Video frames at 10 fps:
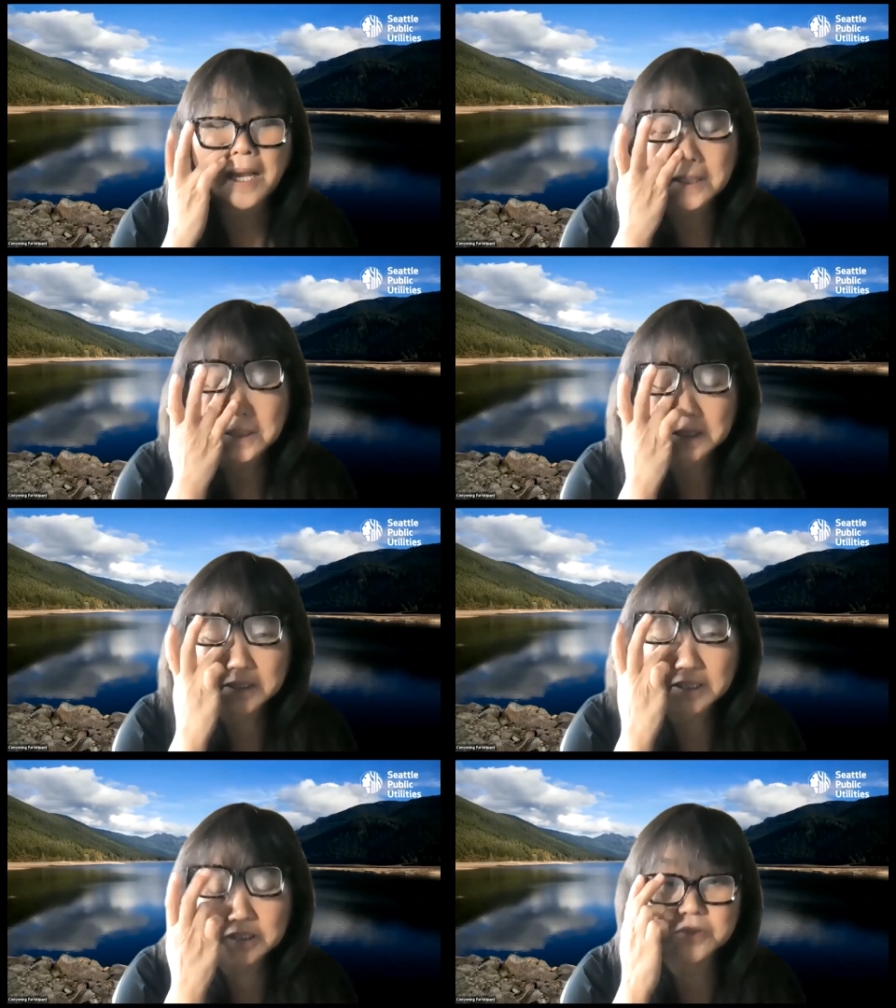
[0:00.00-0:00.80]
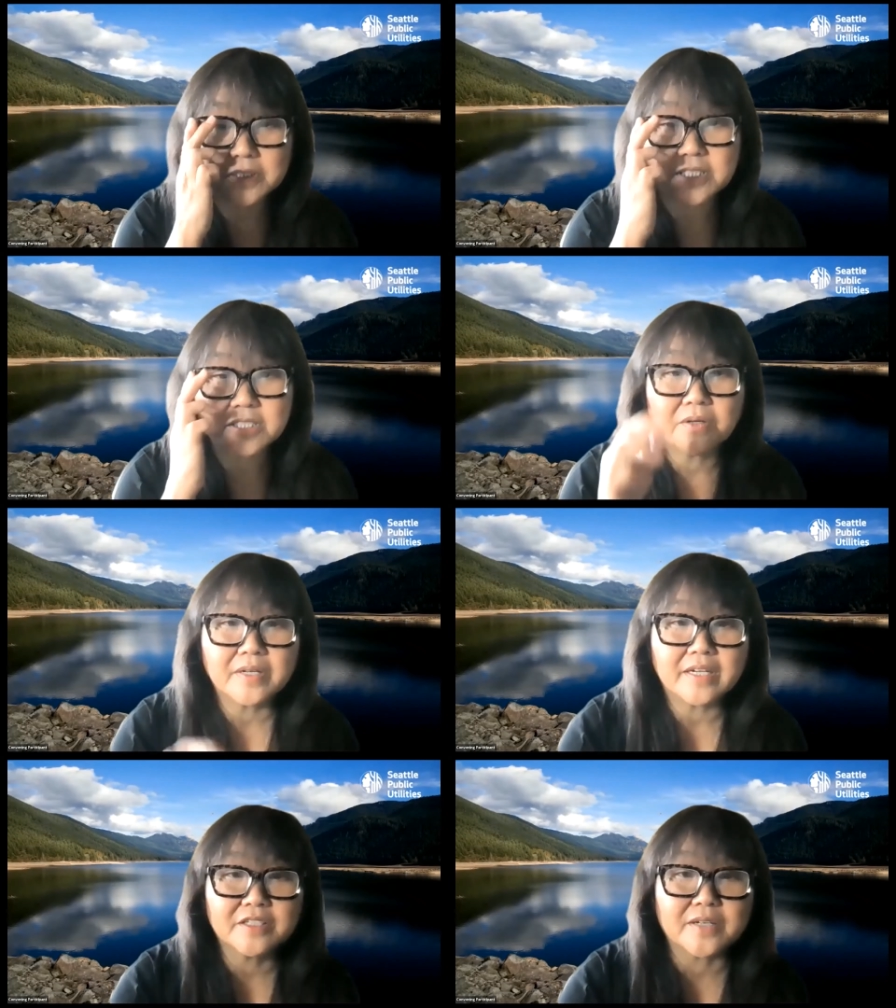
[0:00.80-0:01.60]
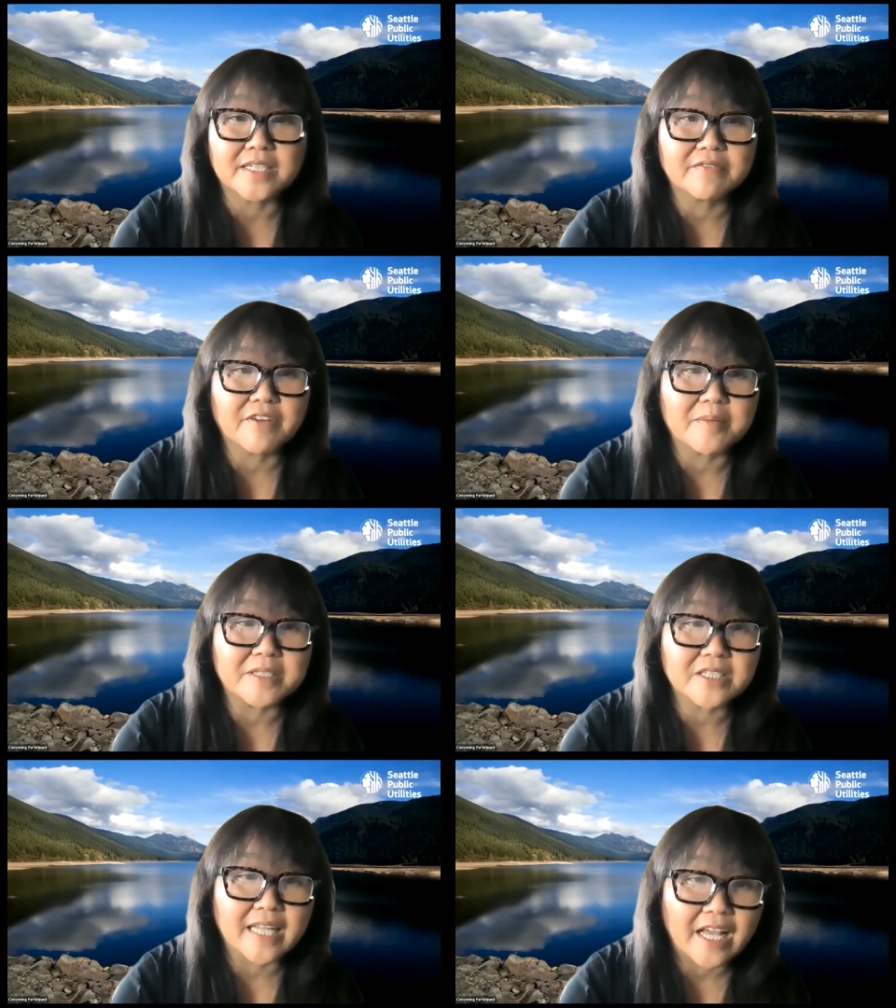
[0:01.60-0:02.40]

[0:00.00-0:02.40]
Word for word: And in doing so, address environmental